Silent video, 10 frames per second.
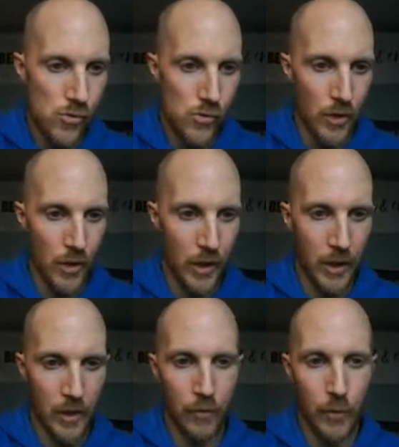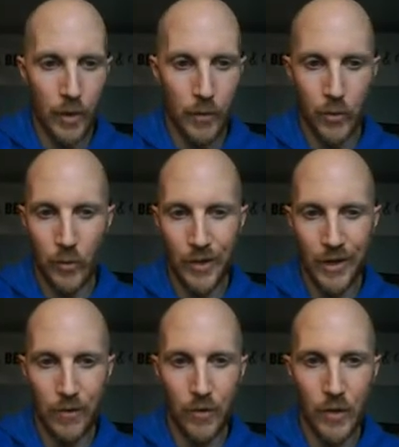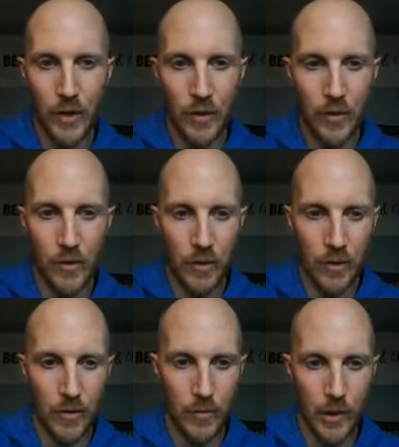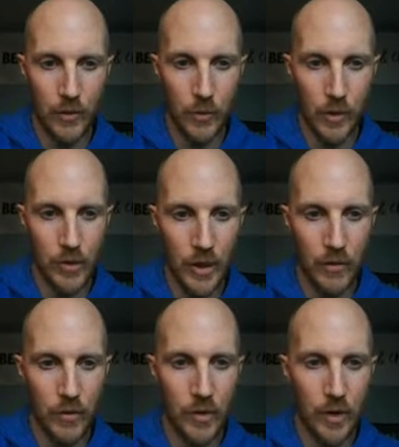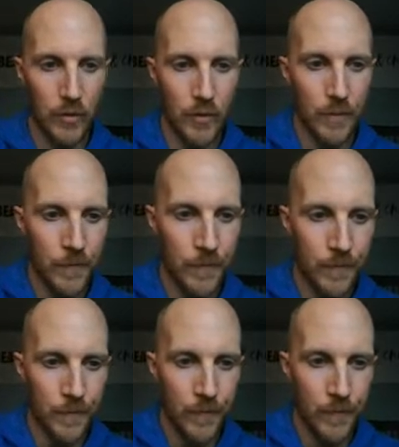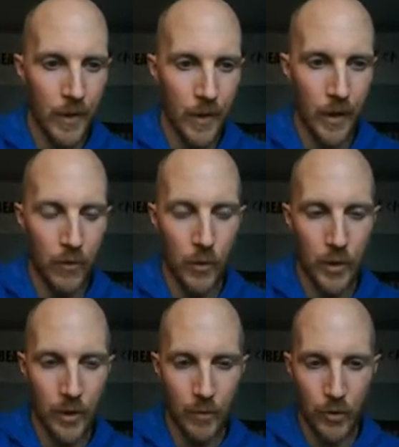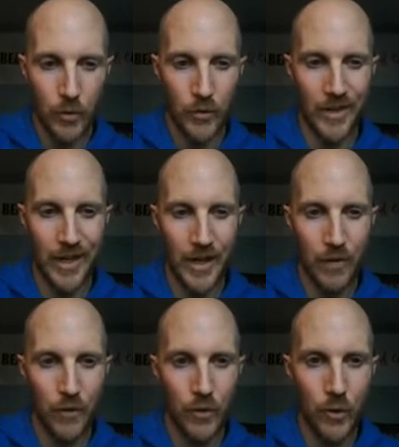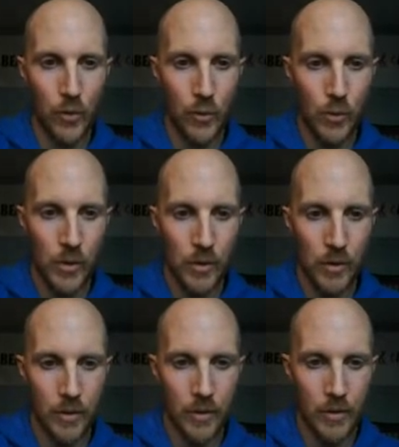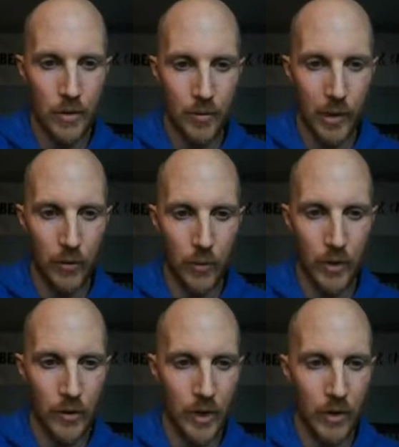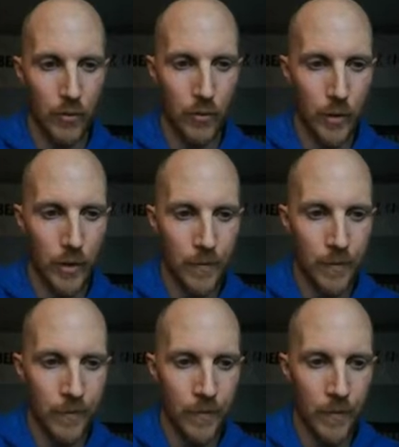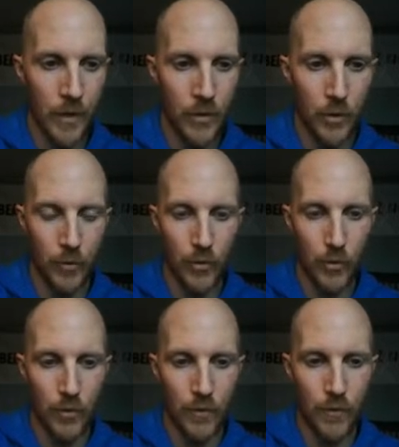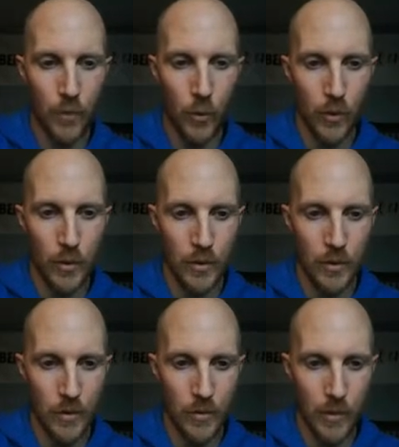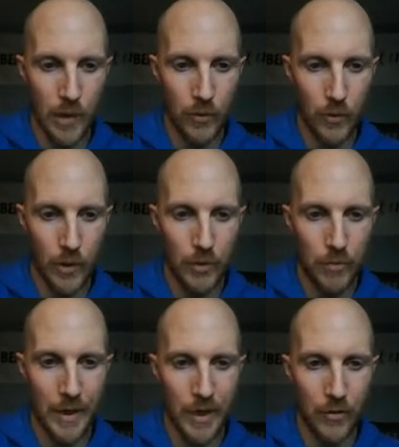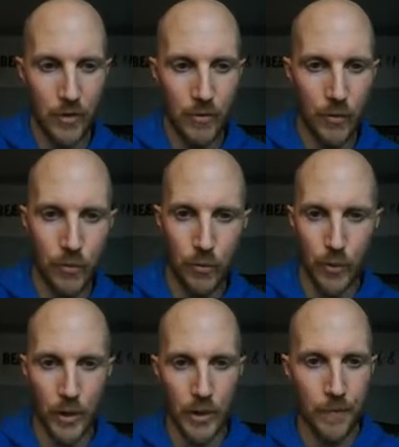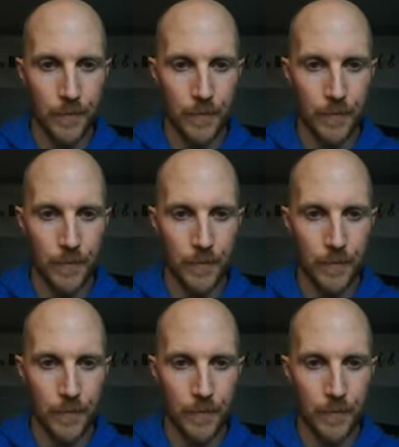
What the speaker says: -3 times 2 is -6, -1 is -7, -1 times 2 is -2, -1 is -3, 2 times 2 is 4, -1 is +3.